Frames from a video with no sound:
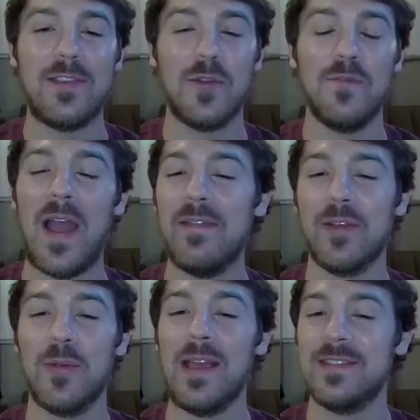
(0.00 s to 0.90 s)
I survived
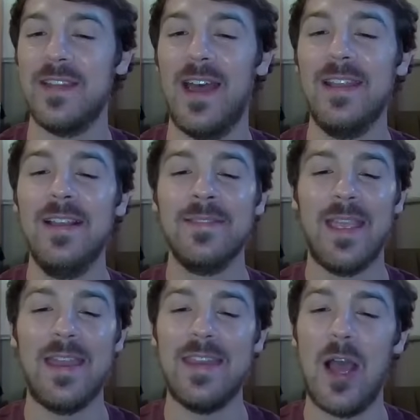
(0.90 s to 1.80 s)
the Grass Knot,
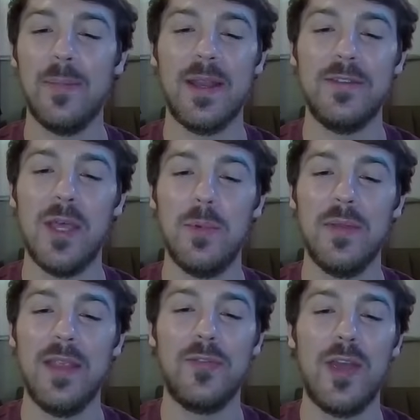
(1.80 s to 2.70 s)
and now I'm going to double
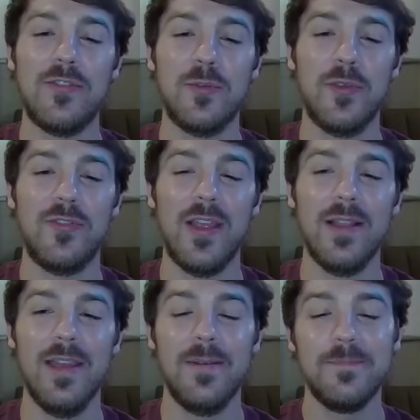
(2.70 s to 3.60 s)
Night Slash the
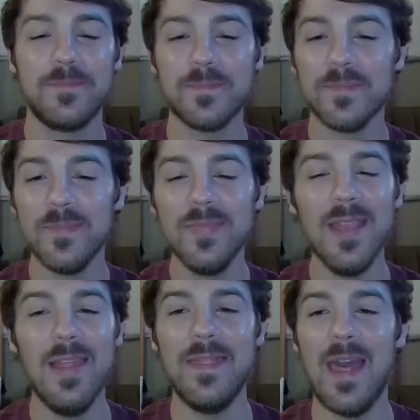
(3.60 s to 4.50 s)
Cresselia,
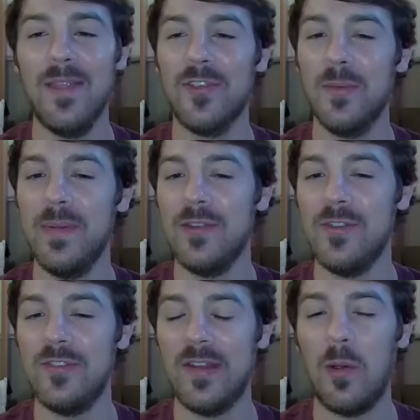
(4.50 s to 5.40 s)
and that is going to be a
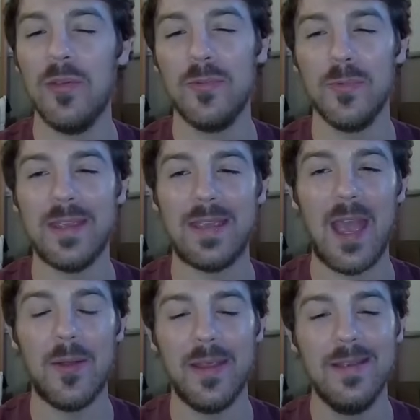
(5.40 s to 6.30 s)
GG. Now, I wasn't really
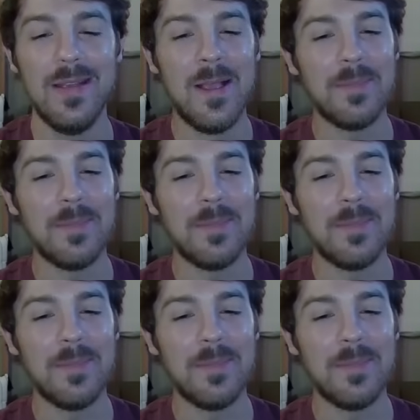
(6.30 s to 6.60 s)
counting.